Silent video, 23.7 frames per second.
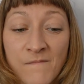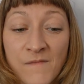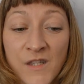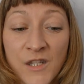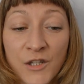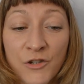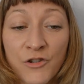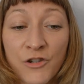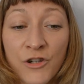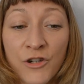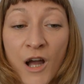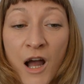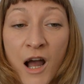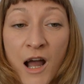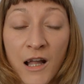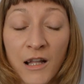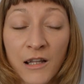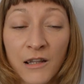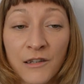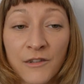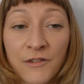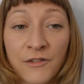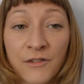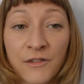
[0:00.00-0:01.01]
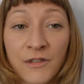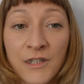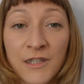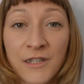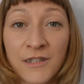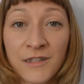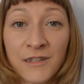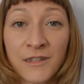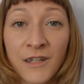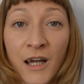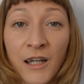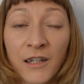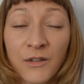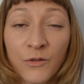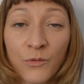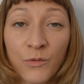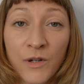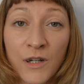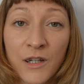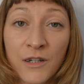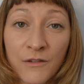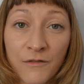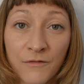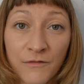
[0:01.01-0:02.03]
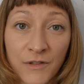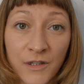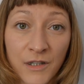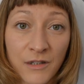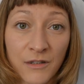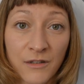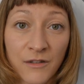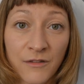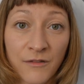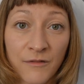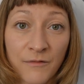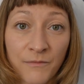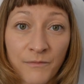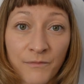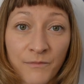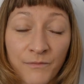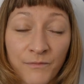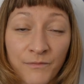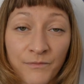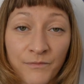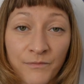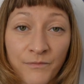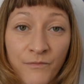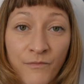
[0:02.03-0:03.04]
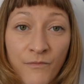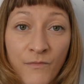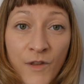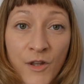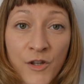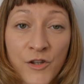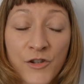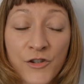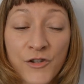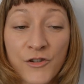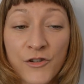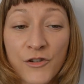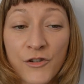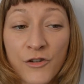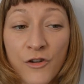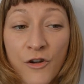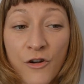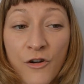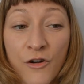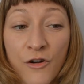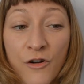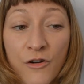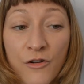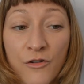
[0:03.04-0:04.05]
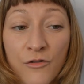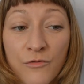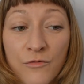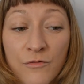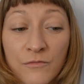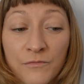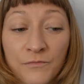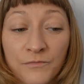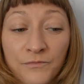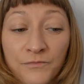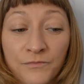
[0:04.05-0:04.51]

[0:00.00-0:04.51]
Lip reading: the child is not aware of it. So